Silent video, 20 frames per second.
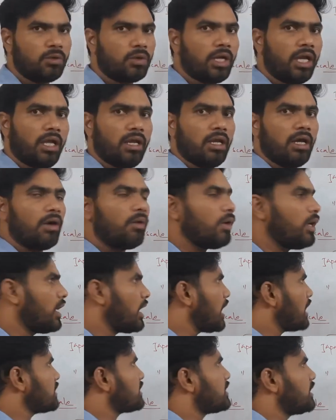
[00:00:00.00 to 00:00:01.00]
Okay, now it
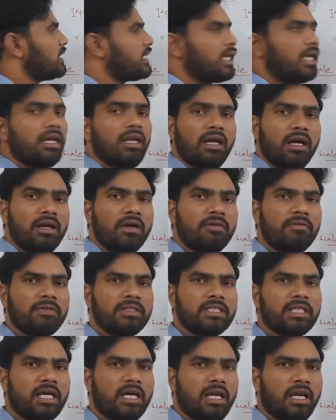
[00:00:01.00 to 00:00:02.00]
has certain
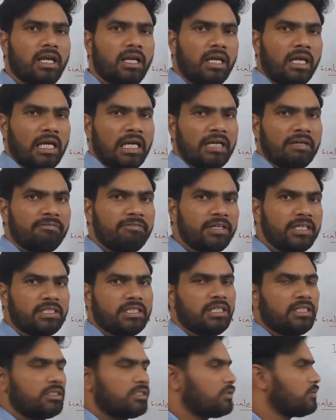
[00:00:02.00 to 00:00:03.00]
physical
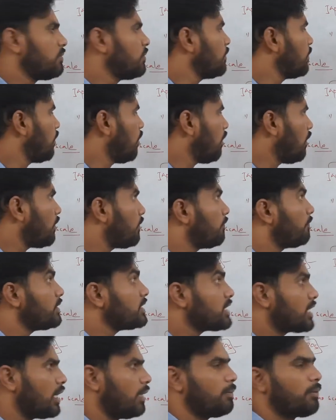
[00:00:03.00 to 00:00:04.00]
features or
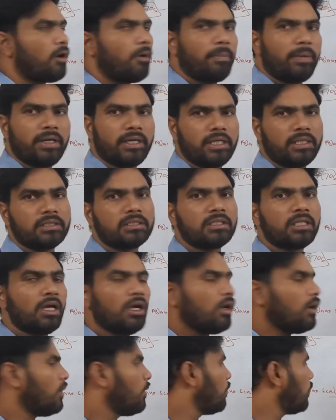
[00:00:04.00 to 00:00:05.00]
physical properties.
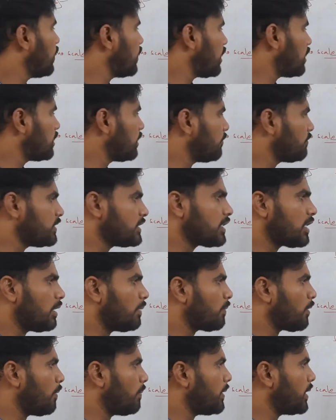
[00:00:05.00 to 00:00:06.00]
What are the physical
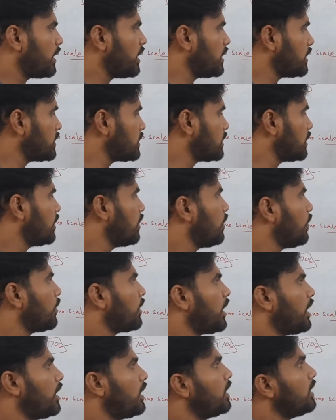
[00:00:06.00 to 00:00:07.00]
properties?
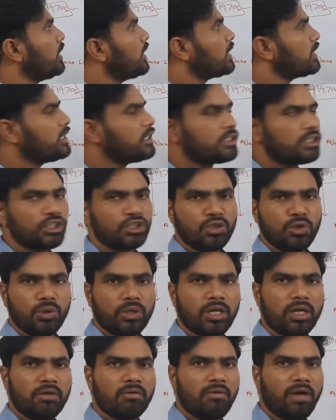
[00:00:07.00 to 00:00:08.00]
Okay, this is
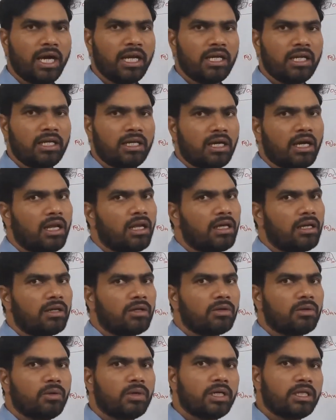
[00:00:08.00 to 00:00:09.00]
looking white in
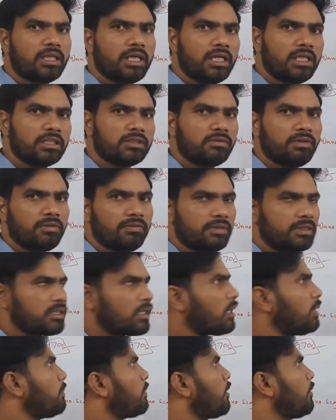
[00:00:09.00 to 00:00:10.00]
color. Okay, that is one
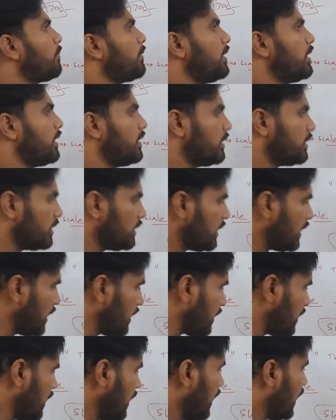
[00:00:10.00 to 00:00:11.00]
physical property.
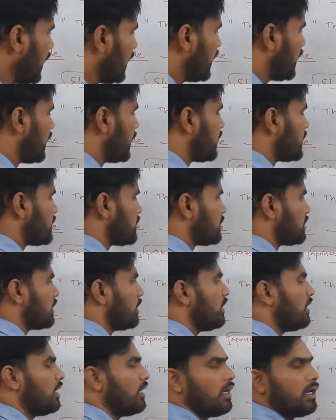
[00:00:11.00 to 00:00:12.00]
Then it is
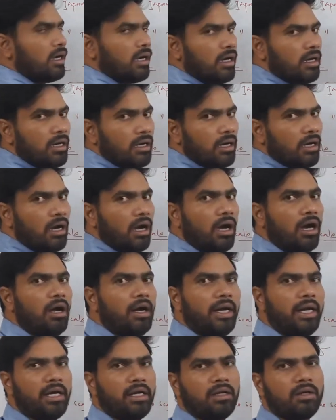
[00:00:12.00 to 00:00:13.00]

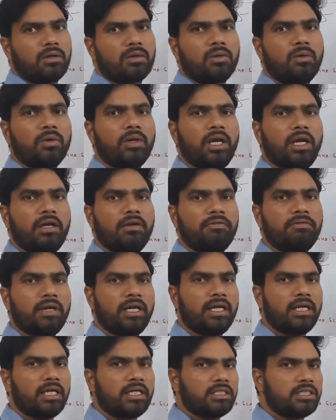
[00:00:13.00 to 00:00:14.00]
harder. Okay, if
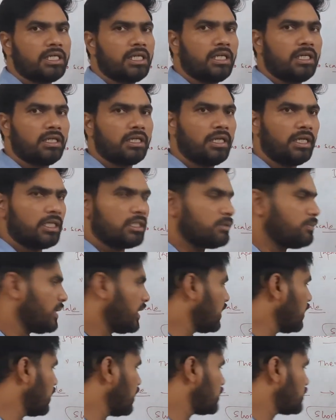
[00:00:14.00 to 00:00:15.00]
I touch it, it is
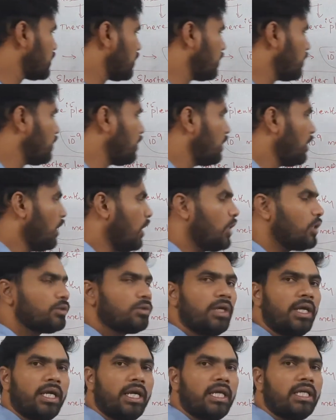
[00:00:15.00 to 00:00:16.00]
making a sound,
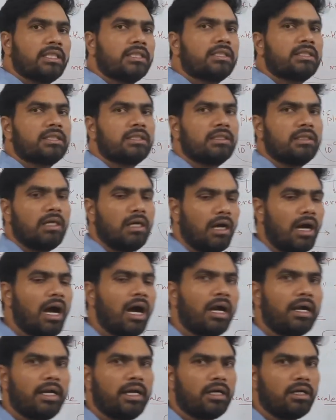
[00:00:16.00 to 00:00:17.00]
so it is
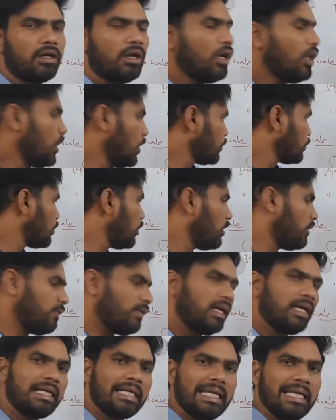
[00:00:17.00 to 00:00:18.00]
harder, so it
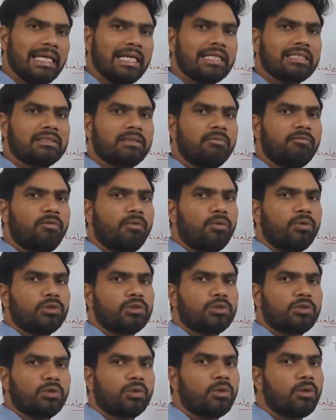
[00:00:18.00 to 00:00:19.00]
will take some
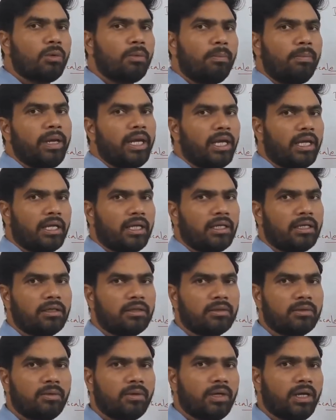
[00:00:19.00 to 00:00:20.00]
force to break it.
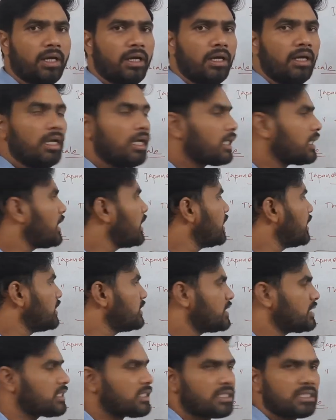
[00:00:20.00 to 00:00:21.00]
Okay, that
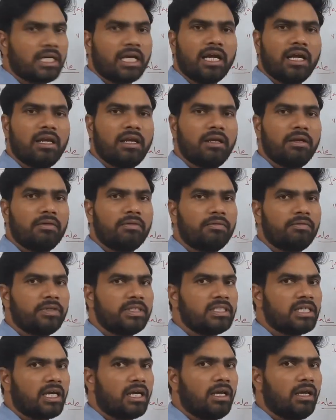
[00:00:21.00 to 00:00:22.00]
is its second
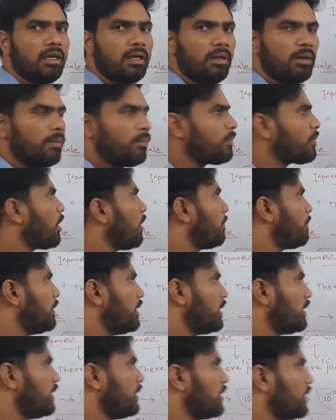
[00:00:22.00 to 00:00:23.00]
physical
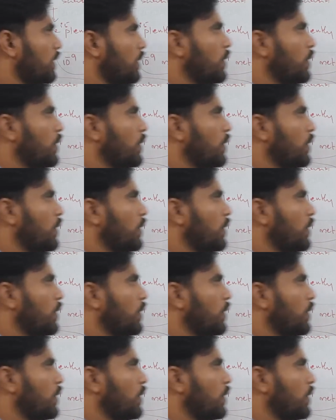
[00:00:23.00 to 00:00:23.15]
property.